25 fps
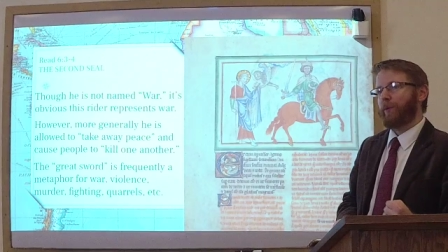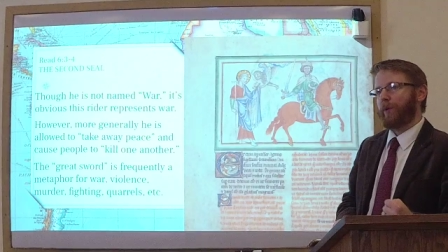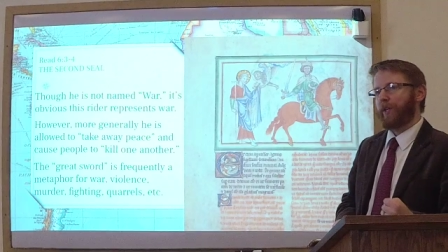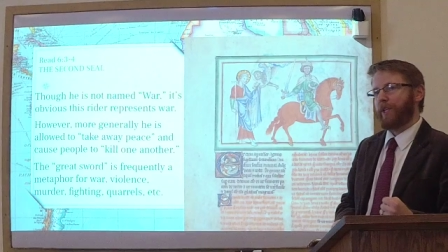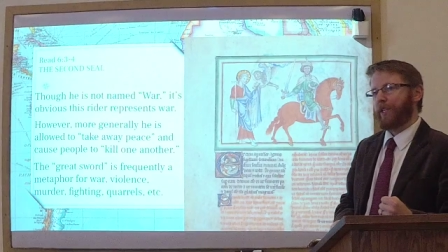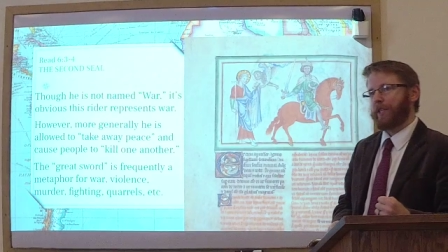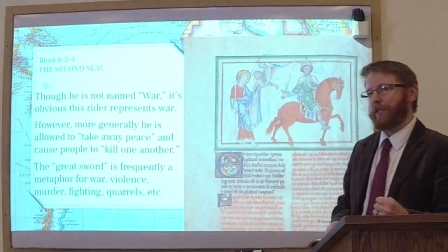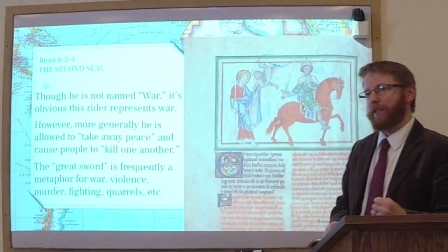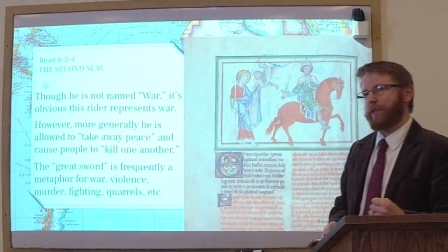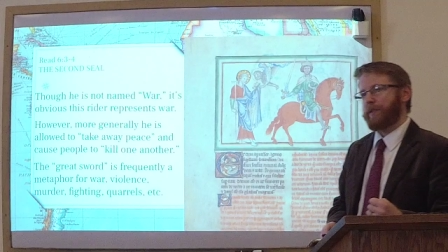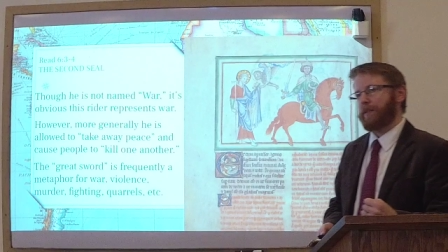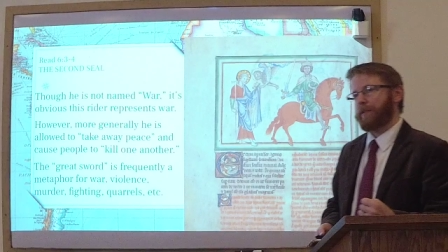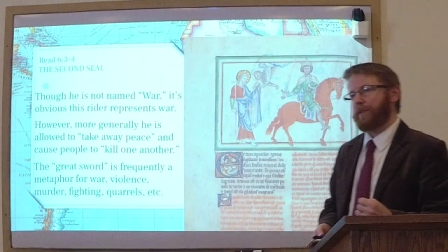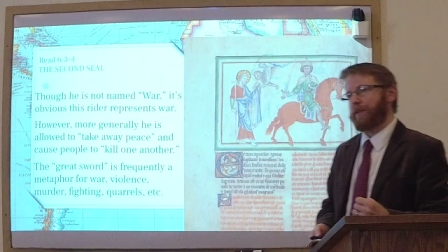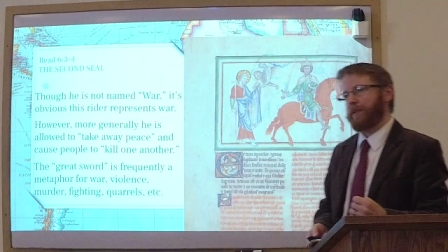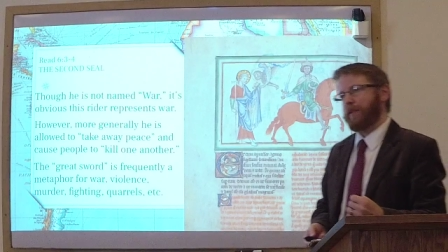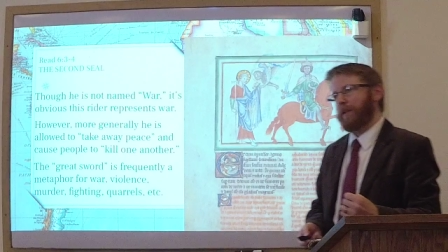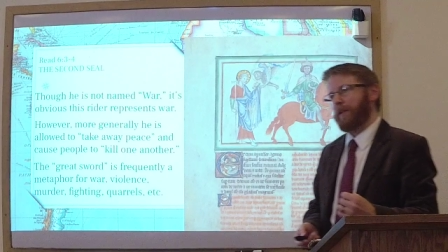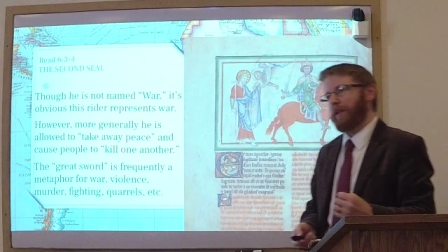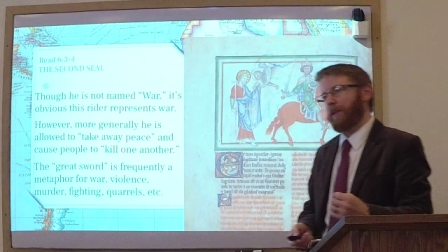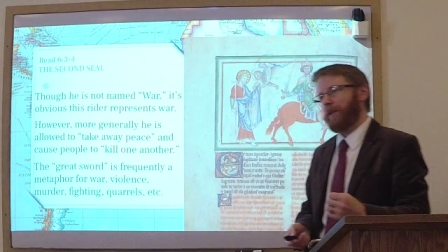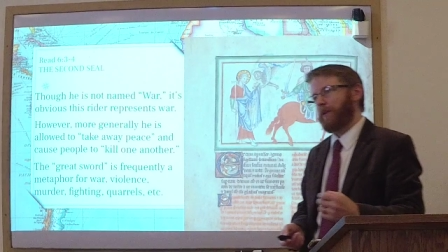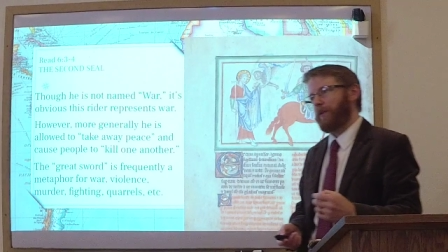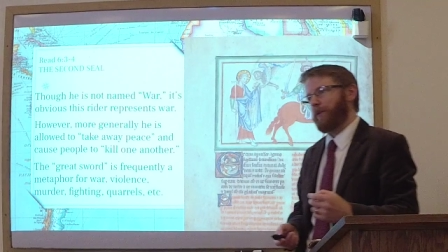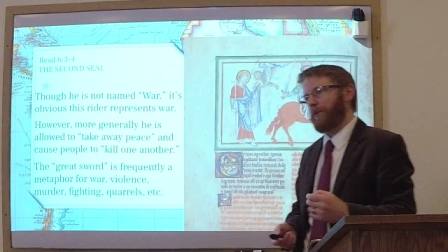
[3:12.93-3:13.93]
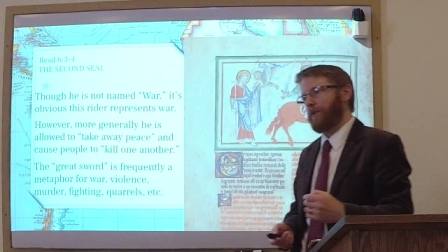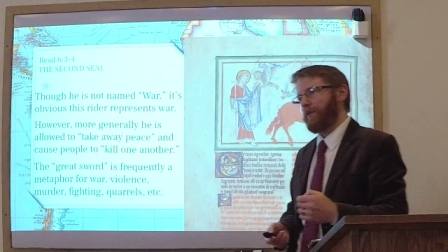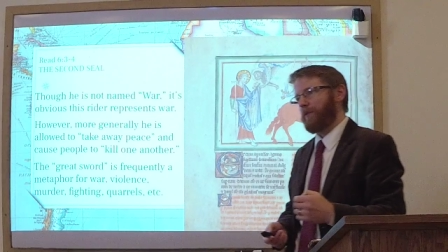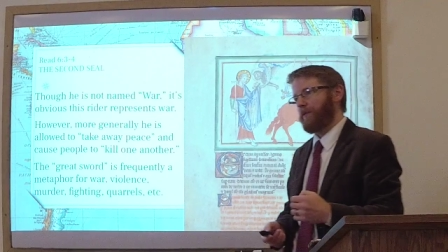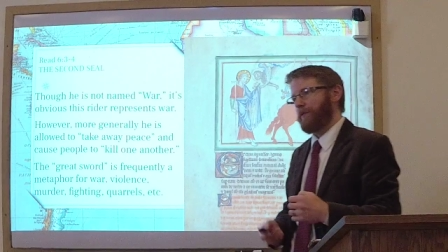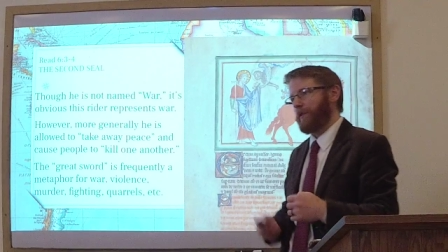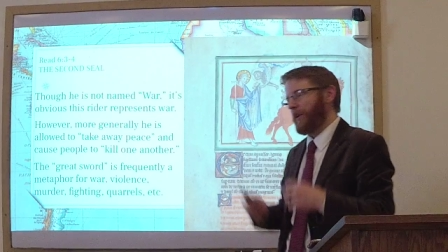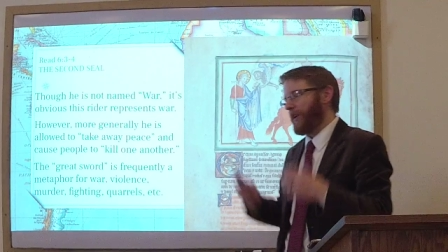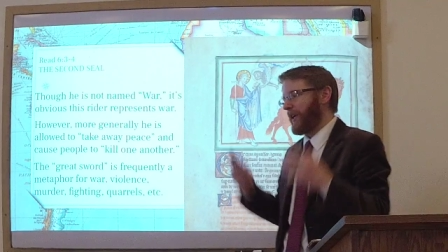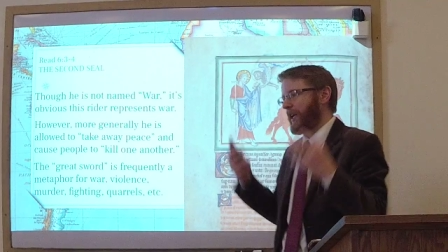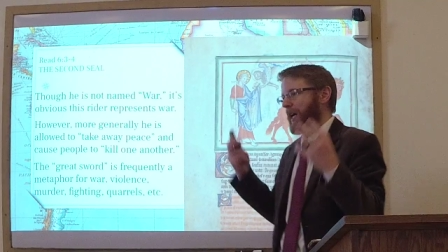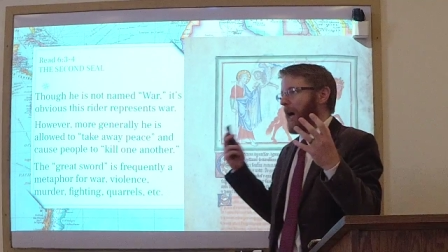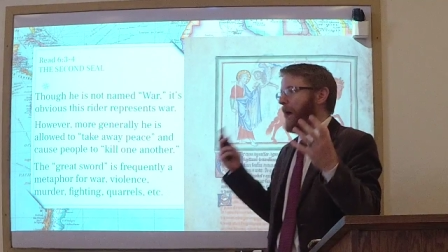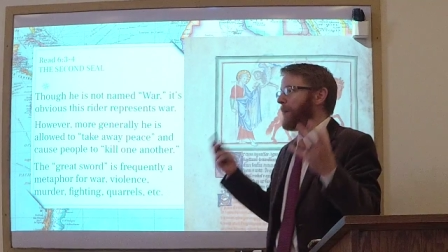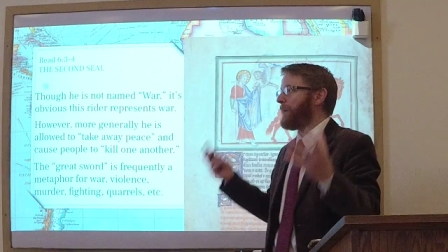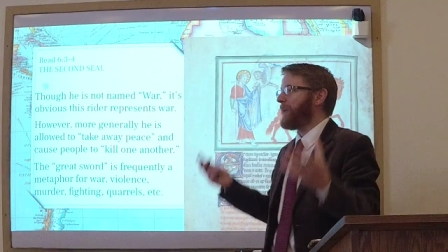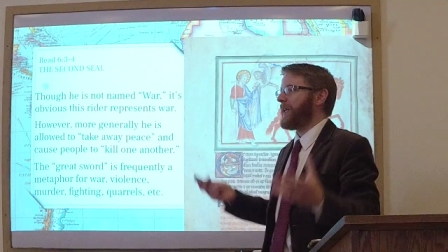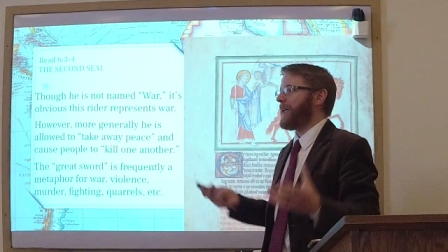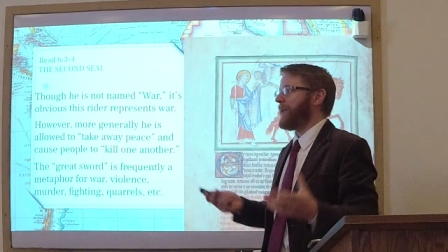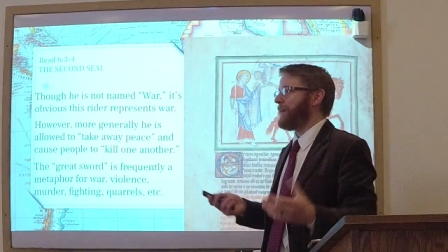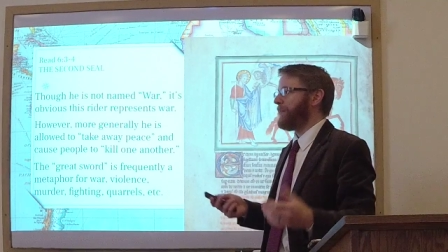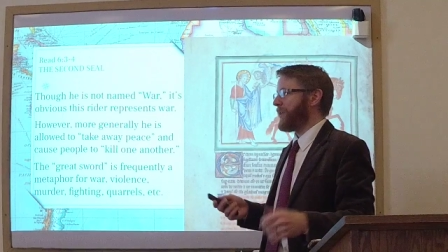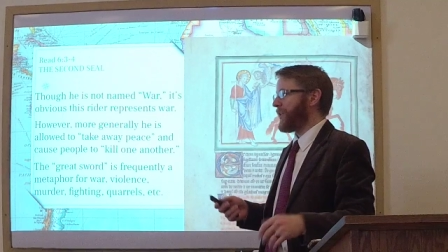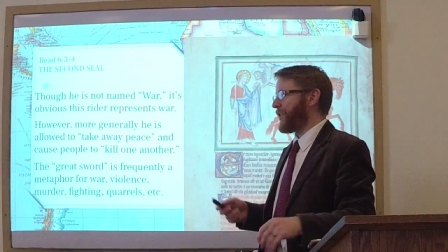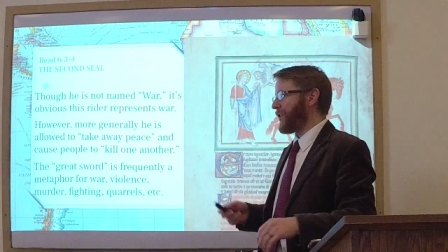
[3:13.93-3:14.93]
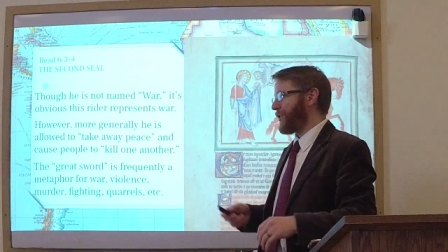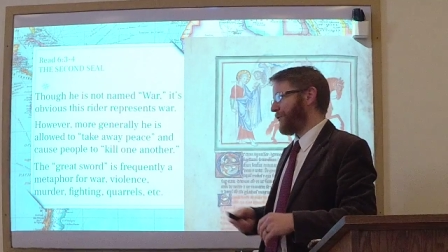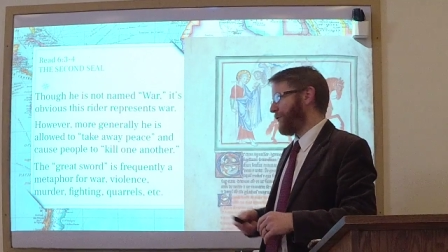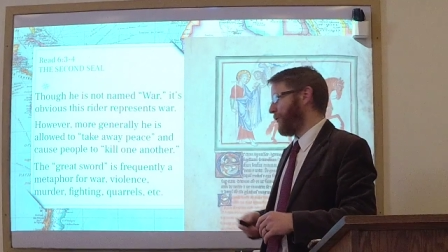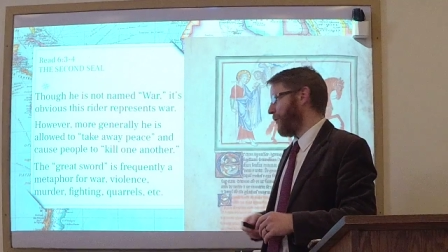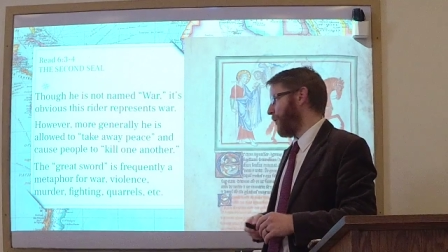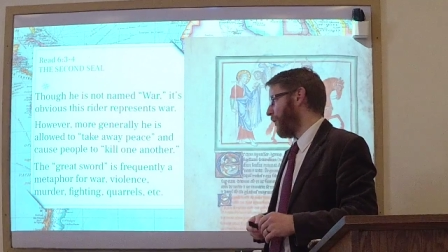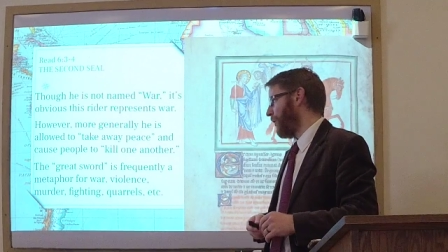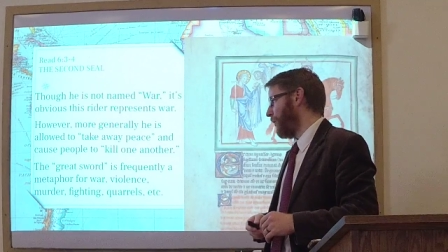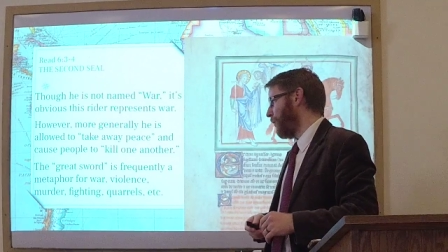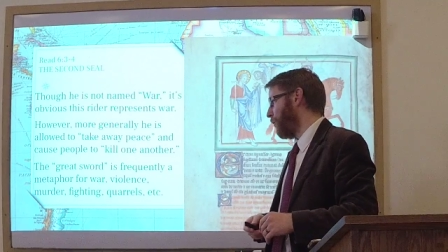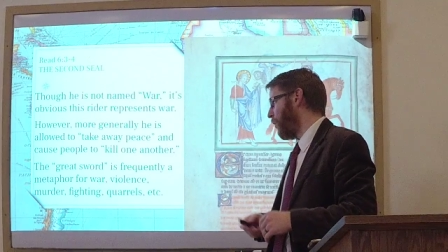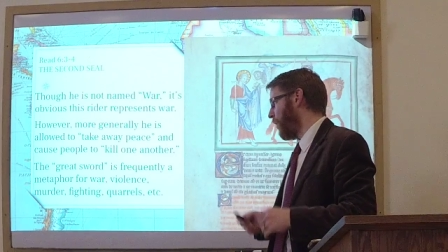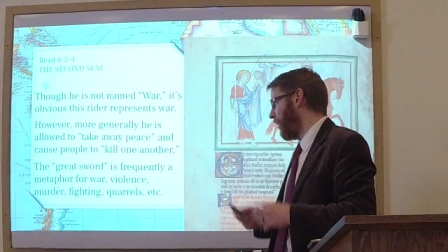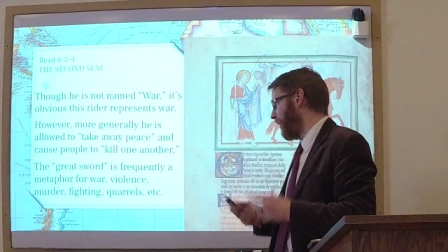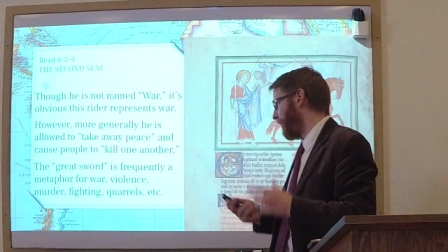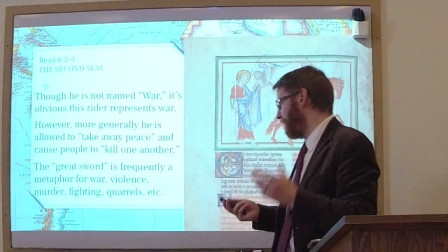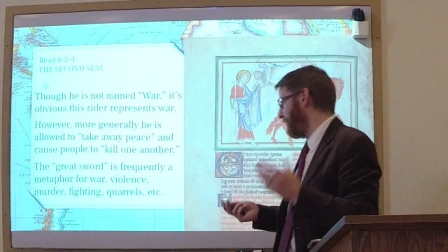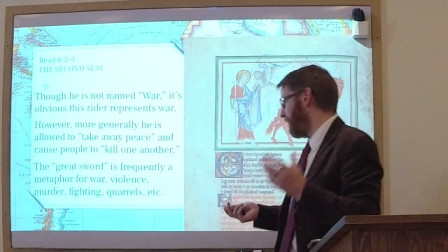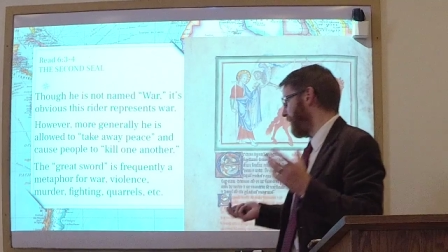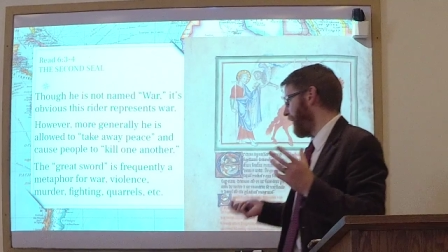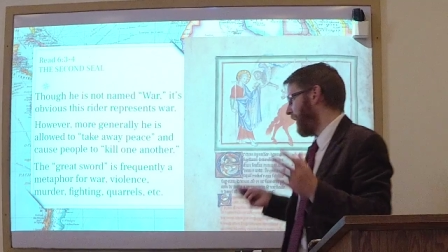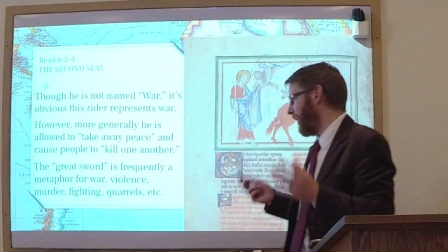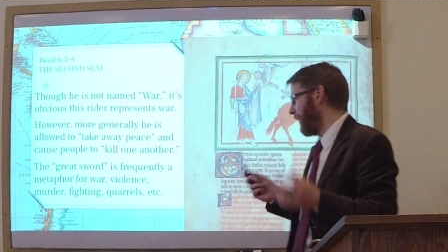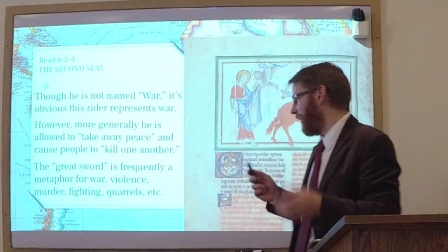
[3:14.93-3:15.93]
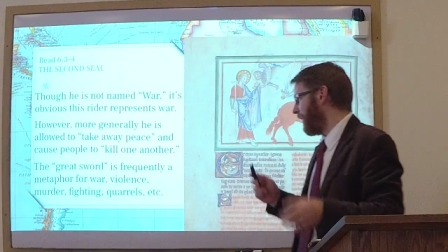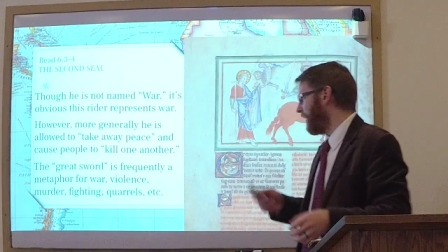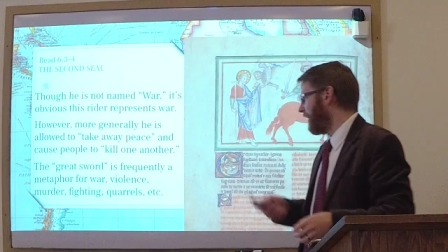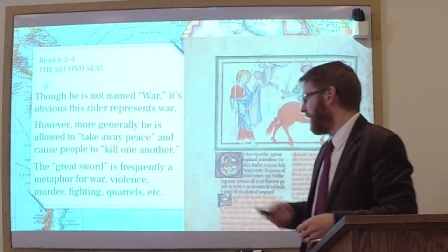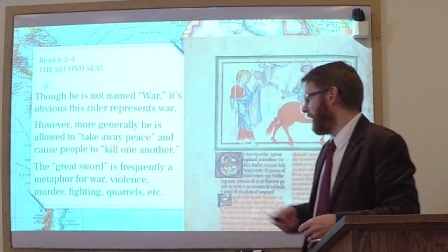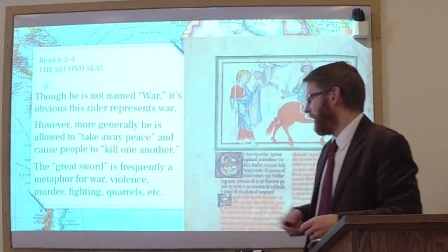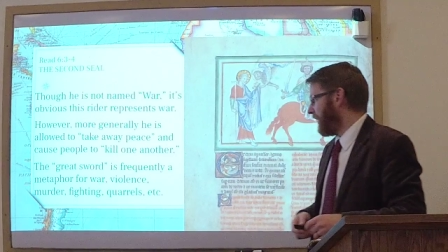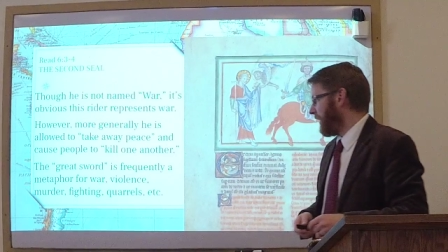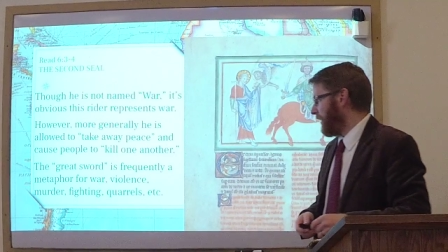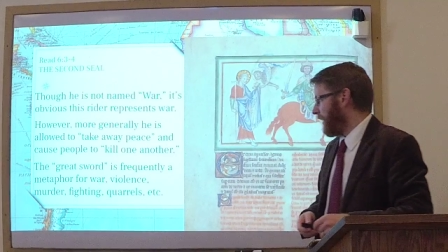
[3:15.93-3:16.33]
which is a very common image for warfare,